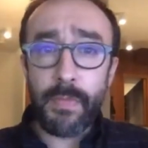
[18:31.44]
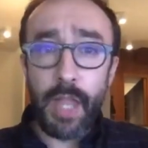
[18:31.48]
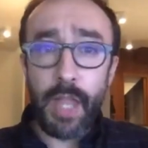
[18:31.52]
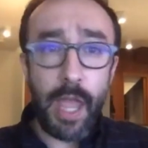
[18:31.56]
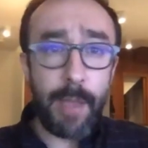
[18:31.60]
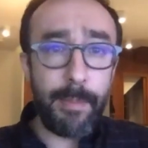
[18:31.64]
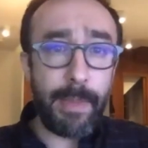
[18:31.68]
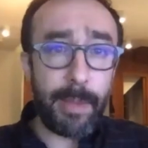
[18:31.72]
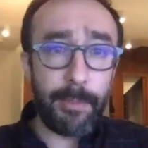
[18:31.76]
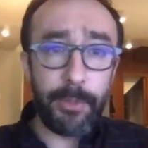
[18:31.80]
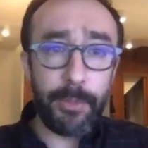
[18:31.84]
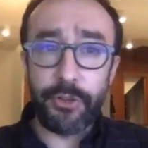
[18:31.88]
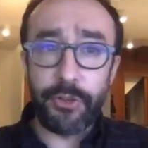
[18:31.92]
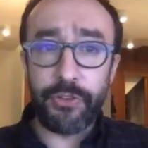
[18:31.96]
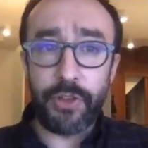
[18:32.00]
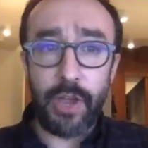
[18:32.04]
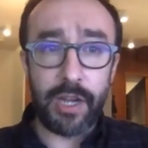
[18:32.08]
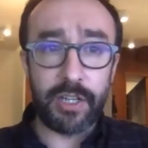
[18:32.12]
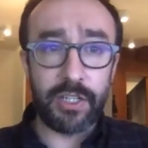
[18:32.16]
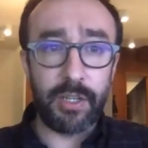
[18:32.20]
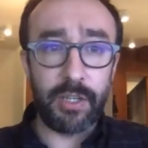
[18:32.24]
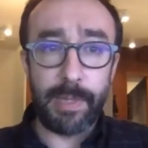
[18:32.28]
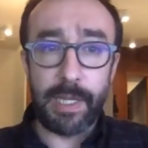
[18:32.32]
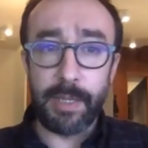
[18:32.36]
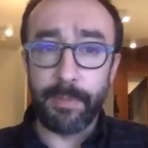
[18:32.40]
I'm able to
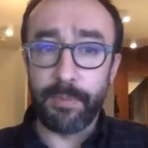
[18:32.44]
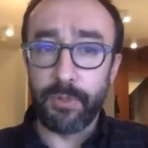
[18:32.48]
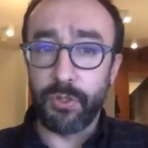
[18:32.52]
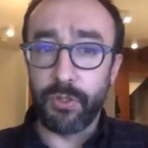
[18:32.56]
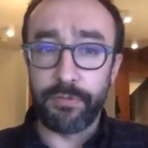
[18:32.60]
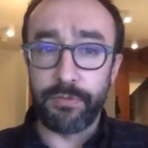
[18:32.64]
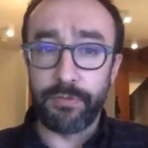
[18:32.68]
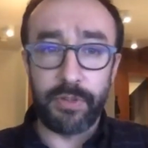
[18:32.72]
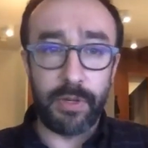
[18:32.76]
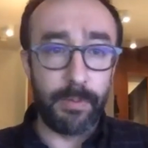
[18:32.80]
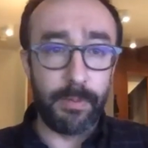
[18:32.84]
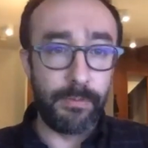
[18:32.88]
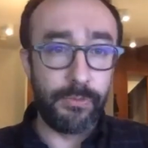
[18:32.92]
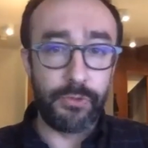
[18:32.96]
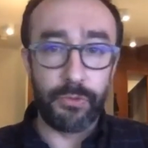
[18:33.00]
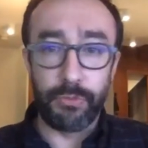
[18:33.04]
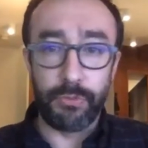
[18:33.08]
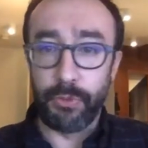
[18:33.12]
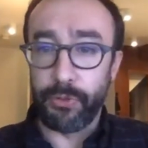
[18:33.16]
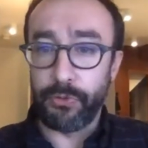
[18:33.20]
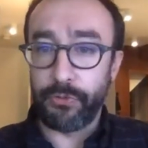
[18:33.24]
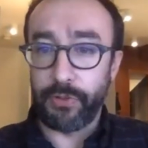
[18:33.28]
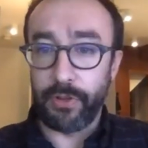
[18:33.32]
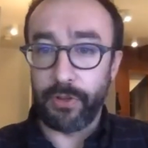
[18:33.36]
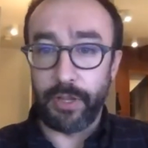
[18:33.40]
talk to people from
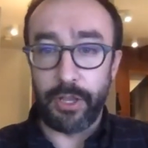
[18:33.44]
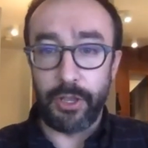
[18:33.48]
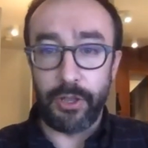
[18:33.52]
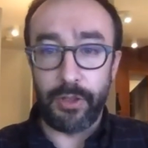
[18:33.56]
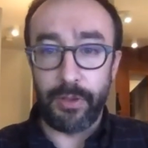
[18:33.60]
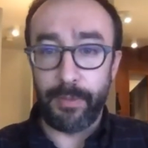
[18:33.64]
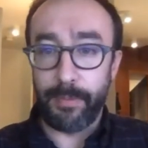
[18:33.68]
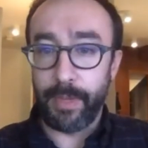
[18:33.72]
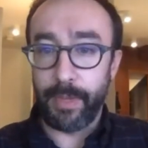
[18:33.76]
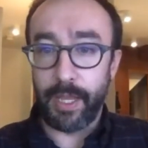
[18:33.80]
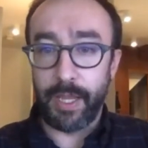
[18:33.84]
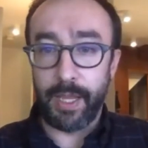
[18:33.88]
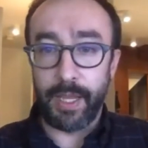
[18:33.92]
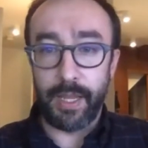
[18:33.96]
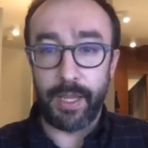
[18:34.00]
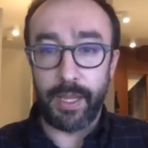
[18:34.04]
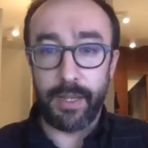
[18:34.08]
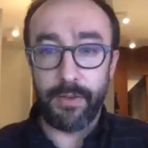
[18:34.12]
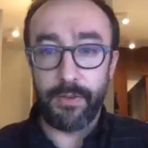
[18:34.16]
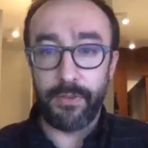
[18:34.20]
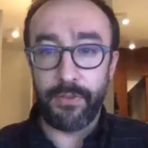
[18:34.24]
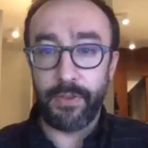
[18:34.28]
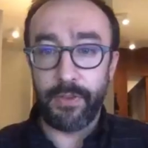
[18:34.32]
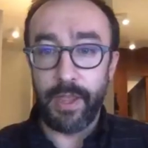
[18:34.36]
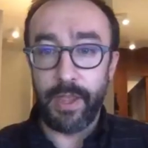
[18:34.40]
Jerusalem
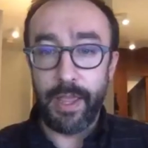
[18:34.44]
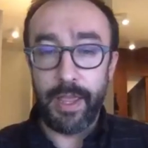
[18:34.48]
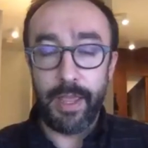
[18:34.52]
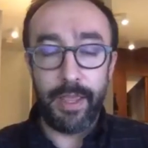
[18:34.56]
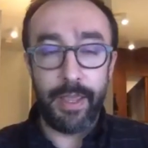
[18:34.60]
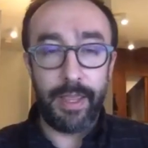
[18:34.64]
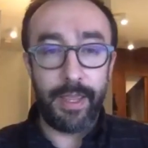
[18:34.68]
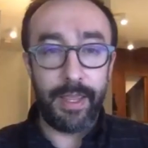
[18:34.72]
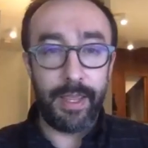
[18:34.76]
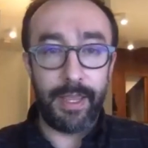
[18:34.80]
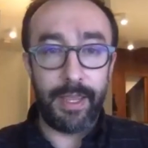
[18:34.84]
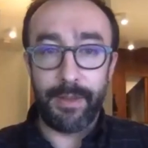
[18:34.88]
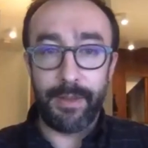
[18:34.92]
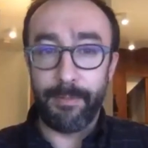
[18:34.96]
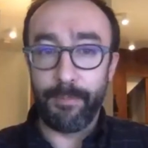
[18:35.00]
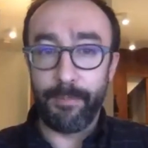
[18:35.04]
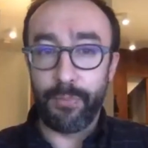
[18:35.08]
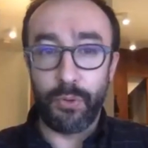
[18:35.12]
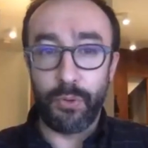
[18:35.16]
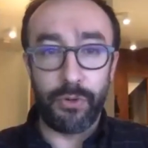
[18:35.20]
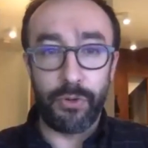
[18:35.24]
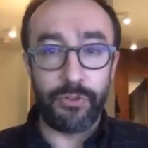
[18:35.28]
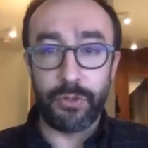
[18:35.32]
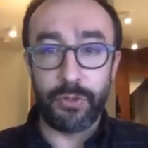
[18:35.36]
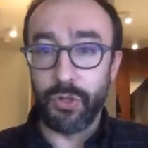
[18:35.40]
and and
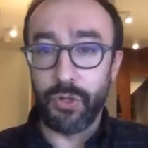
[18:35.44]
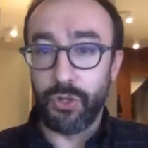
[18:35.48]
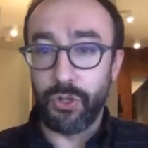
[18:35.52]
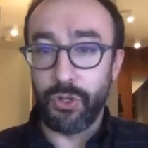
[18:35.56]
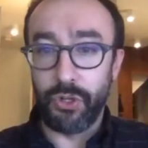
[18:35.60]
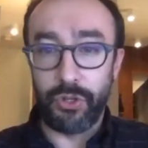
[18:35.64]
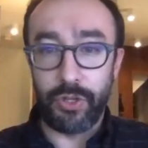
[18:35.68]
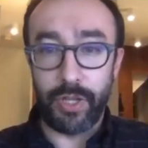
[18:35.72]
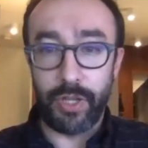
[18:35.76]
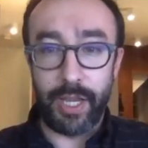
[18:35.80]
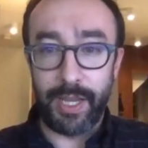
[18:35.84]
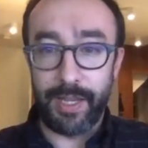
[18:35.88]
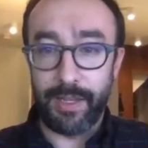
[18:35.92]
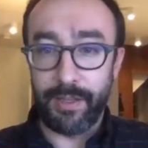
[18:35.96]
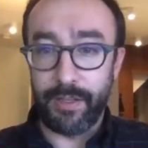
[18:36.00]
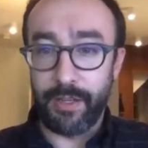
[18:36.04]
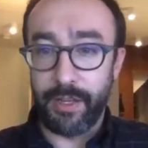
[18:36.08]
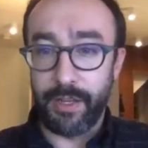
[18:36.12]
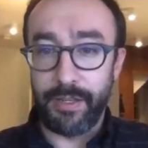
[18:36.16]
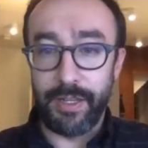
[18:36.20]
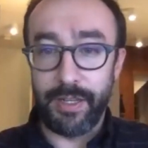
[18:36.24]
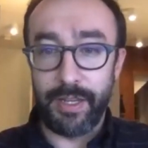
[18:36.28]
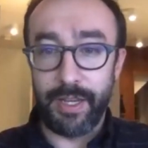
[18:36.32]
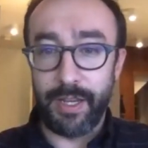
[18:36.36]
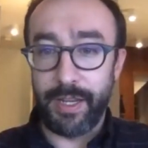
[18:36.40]
Portugal and
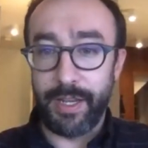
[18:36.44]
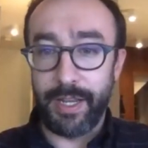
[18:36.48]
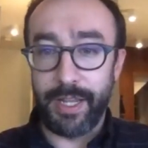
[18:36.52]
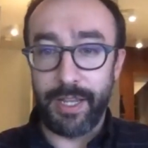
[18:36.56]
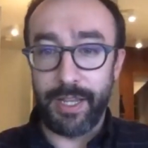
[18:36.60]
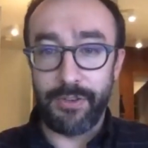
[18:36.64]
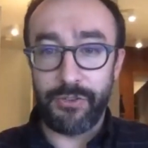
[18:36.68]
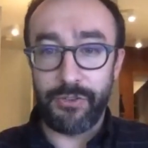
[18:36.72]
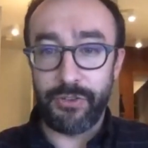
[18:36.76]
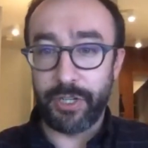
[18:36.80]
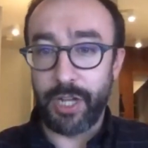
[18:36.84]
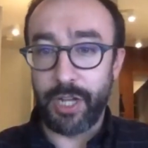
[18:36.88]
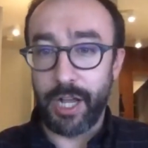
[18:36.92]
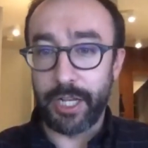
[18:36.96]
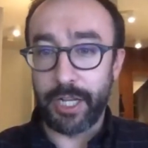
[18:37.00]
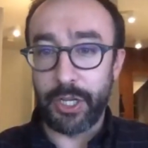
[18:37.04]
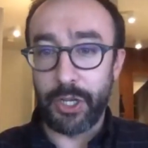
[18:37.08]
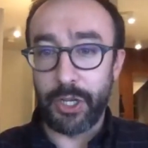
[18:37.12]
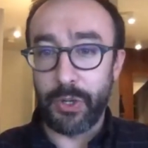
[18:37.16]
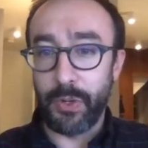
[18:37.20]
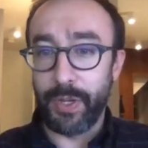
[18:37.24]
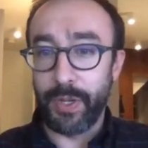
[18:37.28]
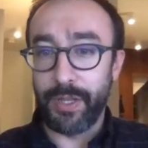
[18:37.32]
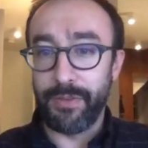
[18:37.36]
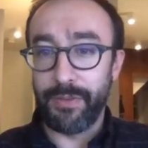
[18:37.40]
London and
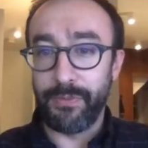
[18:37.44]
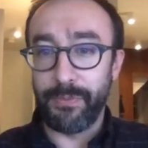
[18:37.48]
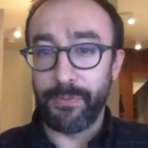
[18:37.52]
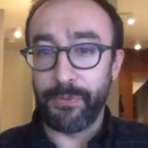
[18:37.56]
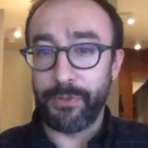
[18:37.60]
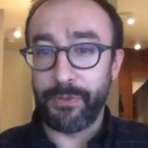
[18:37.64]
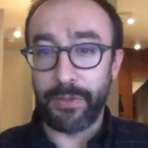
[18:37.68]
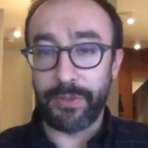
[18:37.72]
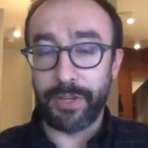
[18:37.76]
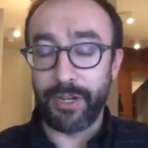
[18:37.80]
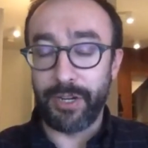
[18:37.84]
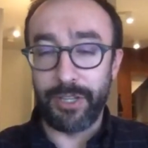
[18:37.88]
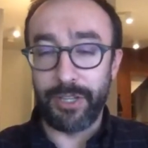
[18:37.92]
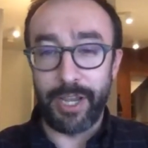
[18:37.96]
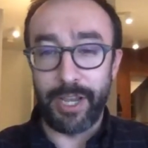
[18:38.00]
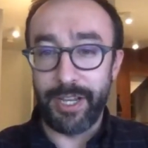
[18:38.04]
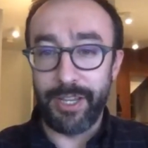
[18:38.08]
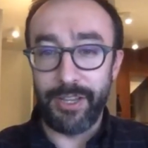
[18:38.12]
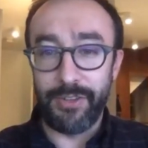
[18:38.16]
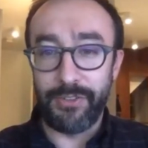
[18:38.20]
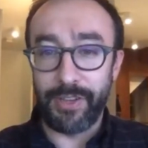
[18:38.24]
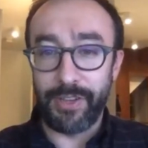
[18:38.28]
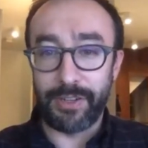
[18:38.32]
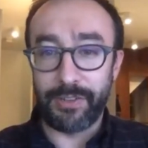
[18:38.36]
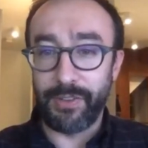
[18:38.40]
Chicago and South Carolina
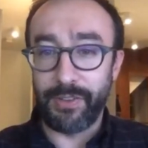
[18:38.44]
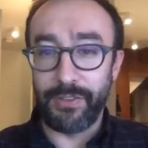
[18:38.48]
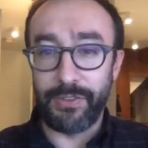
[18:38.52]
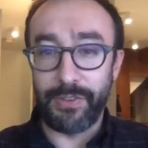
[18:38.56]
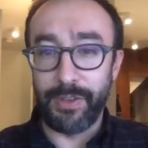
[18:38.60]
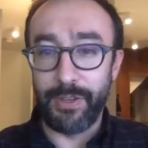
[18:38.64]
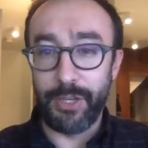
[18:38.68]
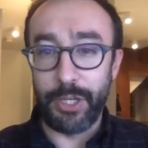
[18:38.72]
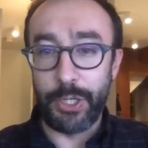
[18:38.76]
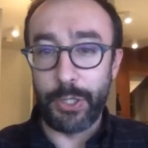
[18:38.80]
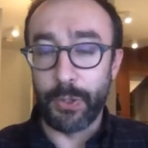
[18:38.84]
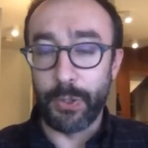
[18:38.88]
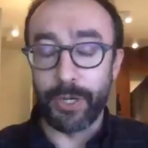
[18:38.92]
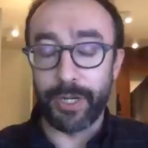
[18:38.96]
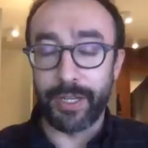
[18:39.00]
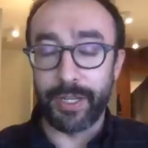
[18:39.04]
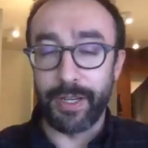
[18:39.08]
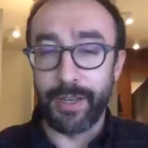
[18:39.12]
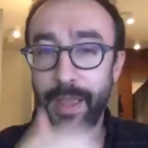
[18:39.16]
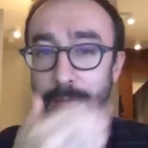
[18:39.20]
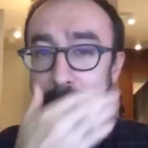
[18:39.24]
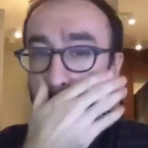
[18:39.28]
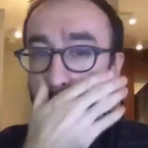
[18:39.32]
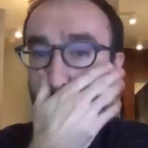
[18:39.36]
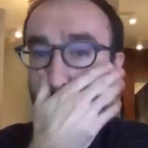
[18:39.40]
and Texas and New York
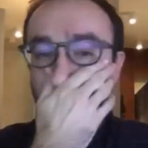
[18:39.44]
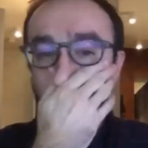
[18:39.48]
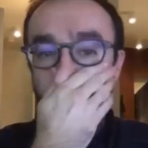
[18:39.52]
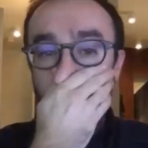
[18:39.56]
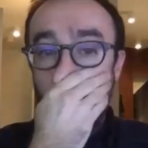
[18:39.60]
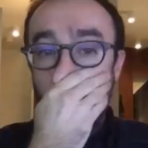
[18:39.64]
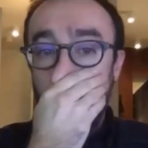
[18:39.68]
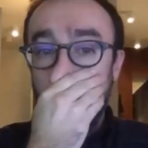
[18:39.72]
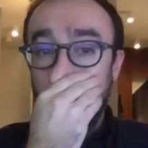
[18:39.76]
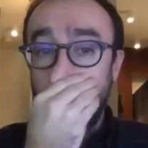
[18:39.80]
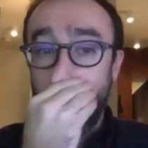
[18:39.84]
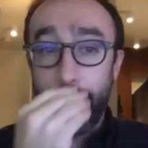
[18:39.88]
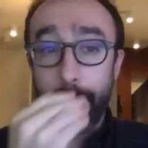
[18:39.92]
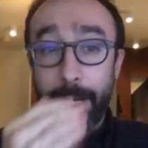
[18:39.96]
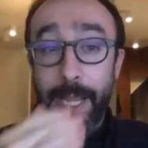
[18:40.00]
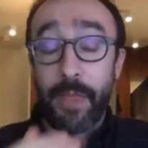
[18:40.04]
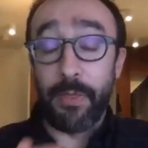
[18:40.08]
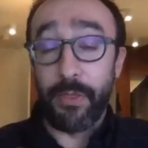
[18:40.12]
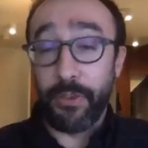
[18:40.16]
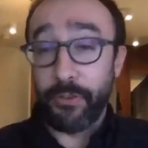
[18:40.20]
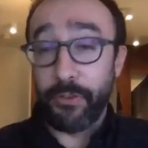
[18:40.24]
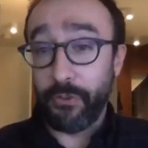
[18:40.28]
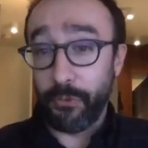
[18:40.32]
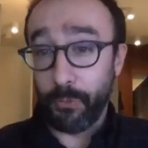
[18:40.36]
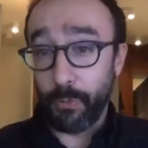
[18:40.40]
and uh, again,
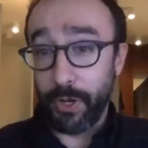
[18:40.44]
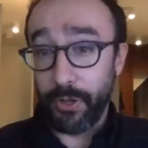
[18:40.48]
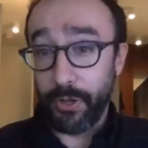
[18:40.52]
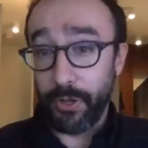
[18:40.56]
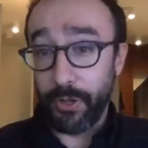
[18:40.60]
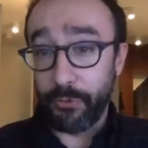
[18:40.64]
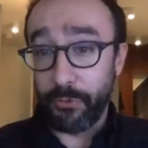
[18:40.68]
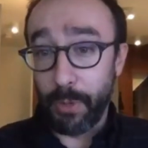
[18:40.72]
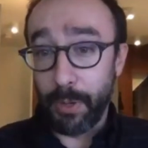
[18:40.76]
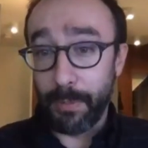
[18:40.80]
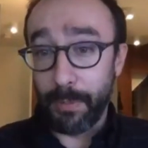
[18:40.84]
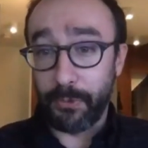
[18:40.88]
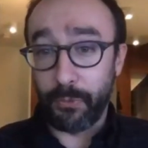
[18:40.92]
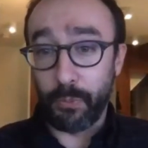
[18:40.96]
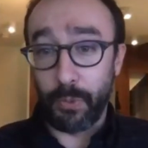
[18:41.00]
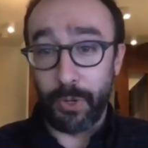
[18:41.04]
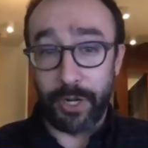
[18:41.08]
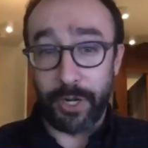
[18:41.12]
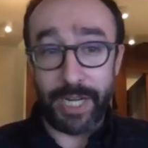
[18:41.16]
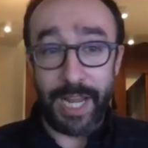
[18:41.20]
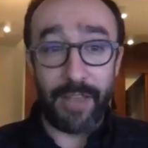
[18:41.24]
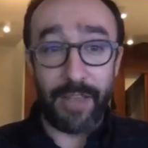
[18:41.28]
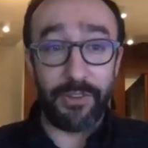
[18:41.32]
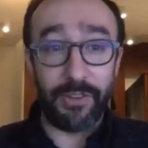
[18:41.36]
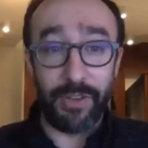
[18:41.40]
this is one of those moments where,
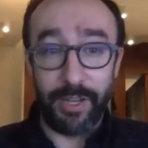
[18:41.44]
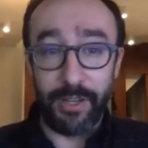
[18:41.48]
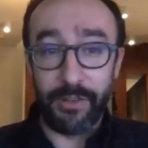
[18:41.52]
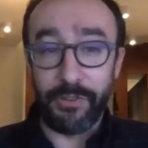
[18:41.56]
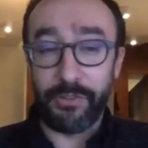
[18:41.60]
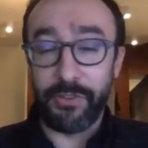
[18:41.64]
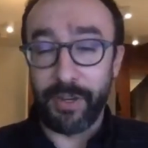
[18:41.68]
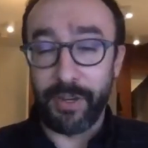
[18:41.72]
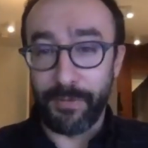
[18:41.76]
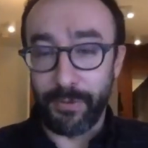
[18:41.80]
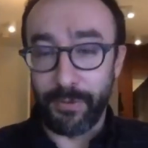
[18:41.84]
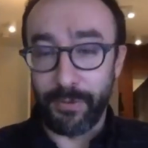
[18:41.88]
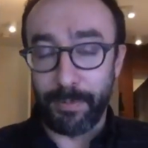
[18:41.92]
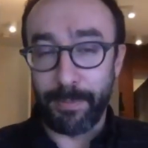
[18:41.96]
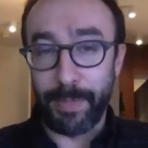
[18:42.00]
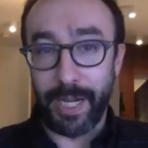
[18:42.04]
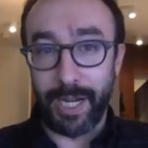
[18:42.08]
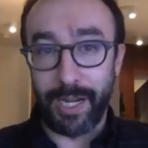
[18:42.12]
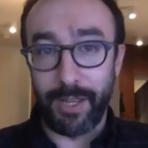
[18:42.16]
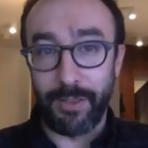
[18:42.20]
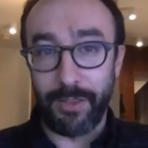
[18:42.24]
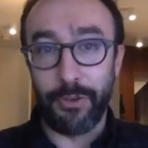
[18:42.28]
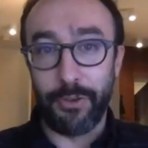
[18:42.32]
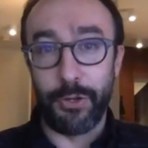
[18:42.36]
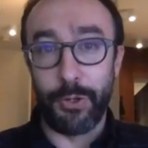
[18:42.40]
yes, it is different
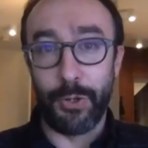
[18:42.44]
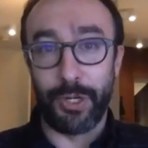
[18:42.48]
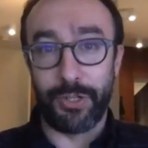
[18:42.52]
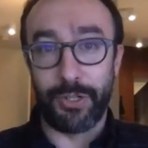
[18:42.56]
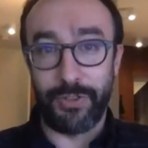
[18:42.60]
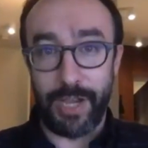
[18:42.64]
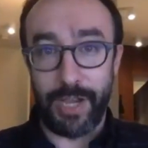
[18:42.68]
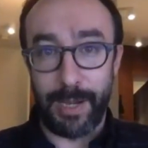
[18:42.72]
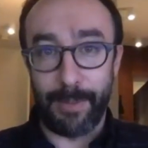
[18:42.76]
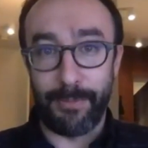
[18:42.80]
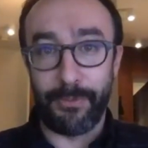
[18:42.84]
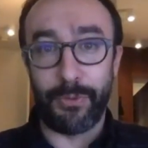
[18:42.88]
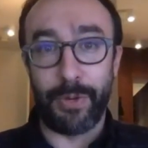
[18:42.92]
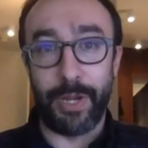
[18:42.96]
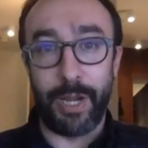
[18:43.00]
being at the New York Times.